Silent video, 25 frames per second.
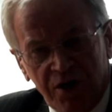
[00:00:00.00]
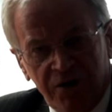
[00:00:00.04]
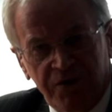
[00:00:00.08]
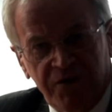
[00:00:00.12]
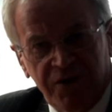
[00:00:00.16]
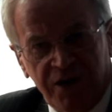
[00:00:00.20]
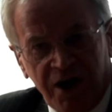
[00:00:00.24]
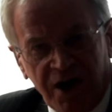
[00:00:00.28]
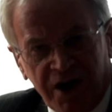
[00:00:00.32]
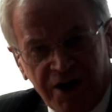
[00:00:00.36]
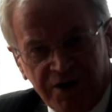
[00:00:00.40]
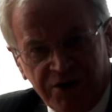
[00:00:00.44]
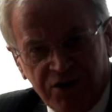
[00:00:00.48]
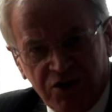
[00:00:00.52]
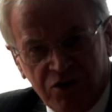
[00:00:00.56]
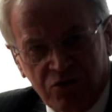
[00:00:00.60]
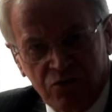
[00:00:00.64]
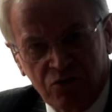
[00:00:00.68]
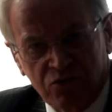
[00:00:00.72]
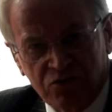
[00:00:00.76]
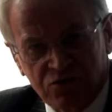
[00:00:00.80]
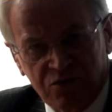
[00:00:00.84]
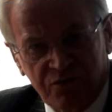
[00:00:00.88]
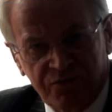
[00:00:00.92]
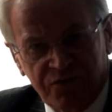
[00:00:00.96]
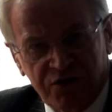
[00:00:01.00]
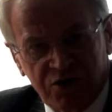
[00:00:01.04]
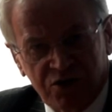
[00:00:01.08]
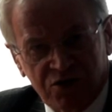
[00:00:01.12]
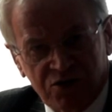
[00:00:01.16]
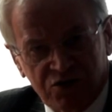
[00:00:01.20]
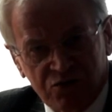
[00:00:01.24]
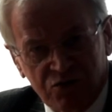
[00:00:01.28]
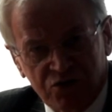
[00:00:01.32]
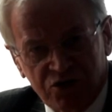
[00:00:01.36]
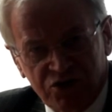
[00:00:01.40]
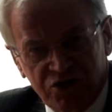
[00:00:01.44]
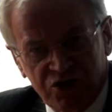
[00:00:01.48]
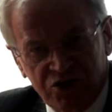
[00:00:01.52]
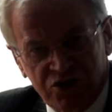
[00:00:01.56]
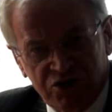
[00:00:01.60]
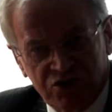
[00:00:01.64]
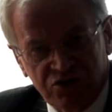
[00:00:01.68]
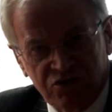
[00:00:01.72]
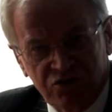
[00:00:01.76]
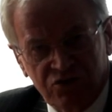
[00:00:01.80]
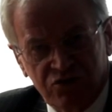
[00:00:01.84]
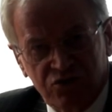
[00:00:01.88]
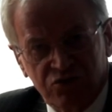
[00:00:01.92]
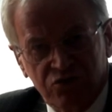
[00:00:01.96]
the articles of the
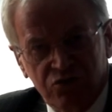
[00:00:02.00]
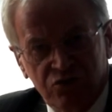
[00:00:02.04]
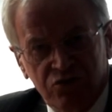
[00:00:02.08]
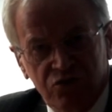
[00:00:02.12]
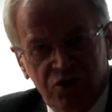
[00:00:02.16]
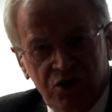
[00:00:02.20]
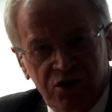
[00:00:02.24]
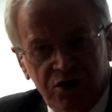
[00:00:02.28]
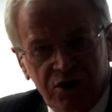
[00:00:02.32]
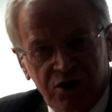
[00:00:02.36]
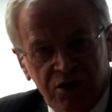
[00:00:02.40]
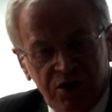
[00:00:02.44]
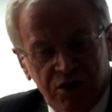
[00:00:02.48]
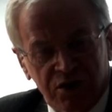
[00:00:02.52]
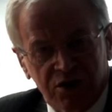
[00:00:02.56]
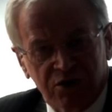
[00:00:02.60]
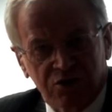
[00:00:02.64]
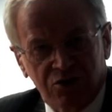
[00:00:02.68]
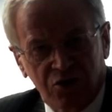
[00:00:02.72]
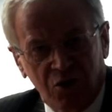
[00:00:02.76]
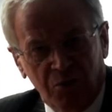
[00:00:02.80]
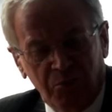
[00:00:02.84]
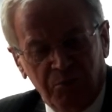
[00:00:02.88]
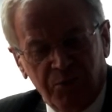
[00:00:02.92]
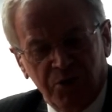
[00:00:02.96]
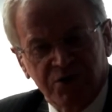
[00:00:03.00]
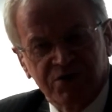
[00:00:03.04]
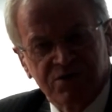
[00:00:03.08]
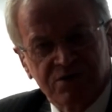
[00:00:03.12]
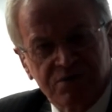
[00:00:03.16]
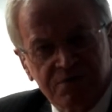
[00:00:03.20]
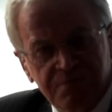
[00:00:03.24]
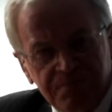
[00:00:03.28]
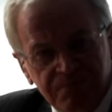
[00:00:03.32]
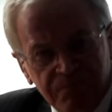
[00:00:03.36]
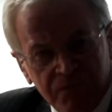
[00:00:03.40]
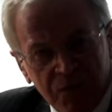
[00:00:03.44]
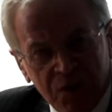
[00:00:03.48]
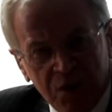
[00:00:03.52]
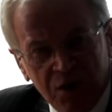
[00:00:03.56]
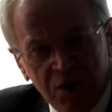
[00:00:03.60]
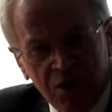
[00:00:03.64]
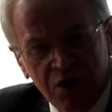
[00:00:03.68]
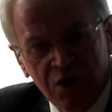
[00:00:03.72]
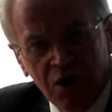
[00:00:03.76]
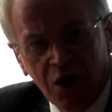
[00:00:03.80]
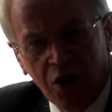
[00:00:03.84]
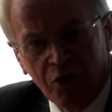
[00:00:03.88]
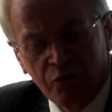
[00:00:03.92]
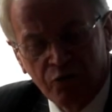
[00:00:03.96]
association to encompass
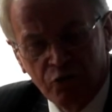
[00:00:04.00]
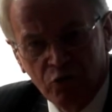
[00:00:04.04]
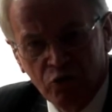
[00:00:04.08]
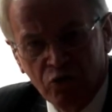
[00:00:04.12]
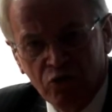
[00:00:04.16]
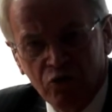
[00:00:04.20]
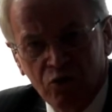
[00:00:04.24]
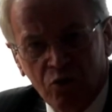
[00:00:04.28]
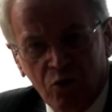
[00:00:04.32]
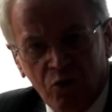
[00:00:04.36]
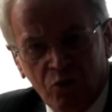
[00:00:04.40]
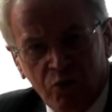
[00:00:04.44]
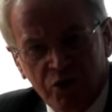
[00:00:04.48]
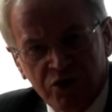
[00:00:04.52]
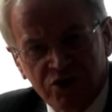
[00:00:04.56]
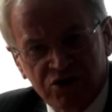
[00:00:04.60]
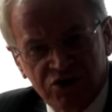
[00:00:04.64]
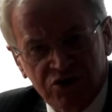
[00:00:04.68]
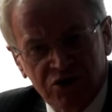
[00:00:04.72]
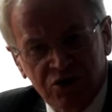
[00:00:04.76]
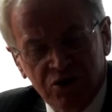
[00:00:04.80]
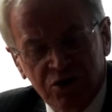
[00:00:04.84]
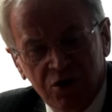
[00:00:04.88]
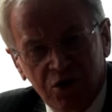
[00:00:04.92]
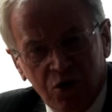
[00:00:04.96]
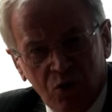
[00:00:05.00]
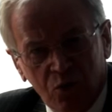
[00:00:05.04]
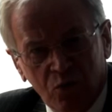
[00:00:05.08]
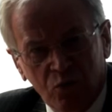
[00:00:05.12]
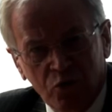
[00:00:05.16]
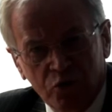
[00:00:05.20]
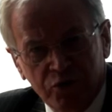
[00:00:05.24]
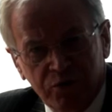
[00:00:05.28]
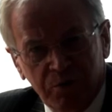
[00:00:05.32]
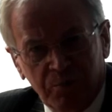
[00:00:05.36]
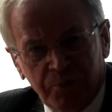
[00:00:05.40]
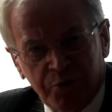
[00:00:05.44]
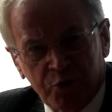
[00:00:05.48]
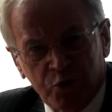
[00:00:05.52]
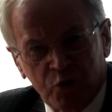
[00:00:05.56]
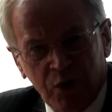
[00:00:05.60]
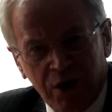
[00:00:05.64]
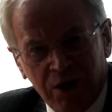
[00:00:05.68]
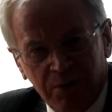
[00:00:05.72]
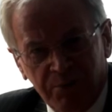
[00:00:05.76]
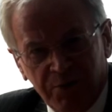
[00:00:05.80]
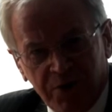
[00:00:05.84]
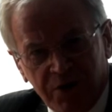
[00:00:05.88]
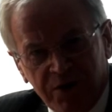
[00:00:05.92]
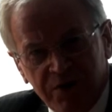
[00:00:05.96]
a rule which would
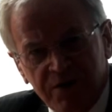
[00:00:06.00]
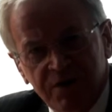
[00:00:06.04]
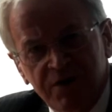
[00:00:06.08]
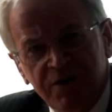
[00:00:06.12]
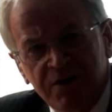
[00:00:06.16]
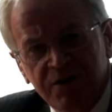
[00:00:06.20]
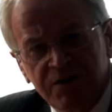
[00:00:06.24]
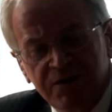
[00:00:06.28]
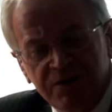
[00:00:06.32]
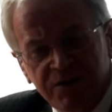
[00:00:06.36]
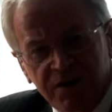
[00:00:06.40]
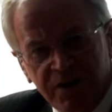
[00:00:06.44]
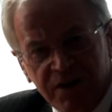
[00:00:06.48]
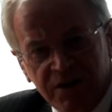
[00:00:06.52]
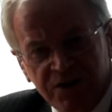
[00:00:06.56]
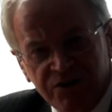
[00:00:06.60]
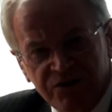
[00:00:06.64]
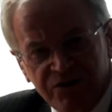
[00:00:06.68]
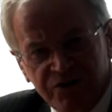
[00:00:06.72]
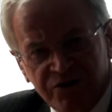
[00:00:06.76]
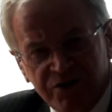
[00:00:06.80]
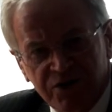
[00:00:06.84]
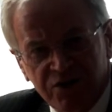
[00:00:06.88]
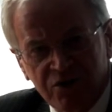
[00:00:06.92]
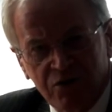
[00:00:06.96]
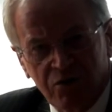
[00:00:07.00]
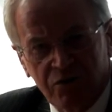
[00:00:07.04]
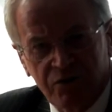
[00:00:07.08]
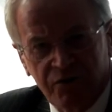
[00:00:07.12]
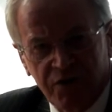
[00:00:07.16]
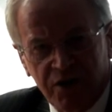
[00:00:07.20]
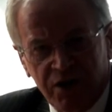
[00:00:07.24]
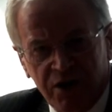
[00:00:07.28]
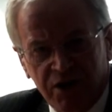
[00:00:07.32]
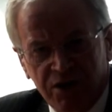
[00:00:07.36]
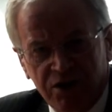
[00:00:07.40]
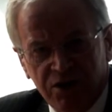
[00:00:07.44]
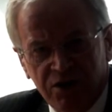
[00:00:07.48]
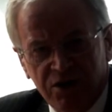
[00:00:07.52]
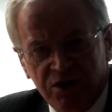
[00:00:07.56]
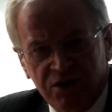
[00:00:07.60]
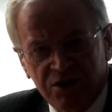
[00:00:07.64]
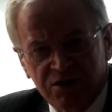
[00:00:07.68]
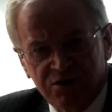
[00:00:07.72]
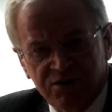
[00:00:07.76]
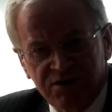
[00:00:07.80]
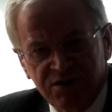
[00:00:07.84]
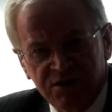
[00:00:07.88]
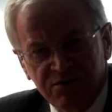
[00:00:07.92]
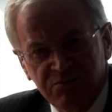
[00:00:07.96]
prohibit the entering of any
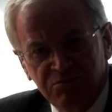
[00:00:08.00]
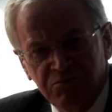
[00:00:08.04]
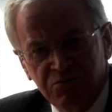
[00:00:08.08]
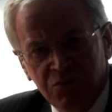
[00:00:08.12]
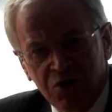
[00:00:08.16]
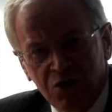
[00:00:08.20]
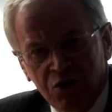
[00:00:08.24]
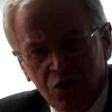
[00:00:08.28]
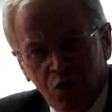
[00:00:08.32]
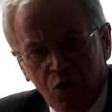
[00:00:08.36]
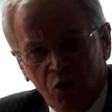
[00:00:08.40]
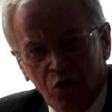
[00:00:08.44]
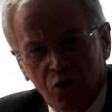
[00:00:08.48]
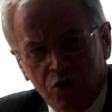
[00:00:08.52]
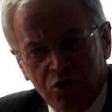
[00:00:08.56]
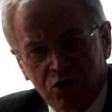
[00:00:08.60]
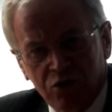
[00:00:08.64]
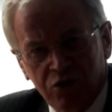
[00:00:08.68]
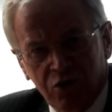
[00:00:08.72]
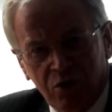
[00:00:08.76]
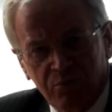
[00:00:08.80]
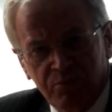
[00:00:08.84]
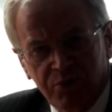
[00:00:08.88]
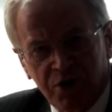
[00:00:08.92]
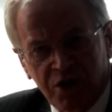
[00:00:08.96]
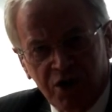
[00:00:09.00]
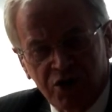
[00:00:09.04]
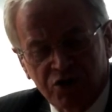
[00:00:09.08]
team or club